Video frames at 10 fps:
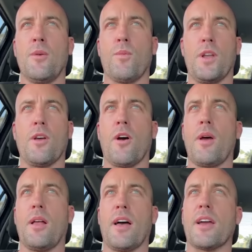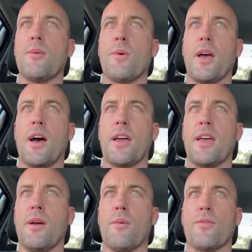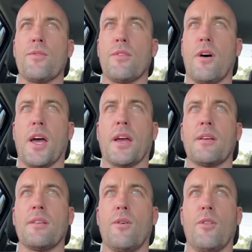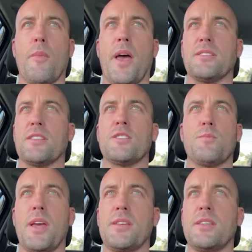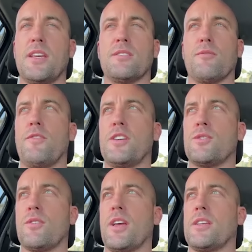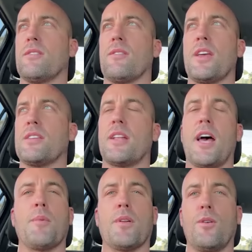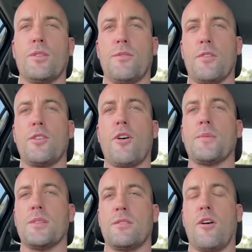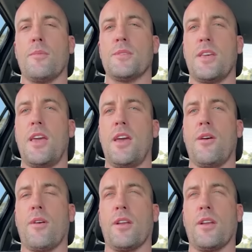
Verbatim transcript: We know how lucky we are here with like all the amazing species and fisheries and things that happen at all different times of year.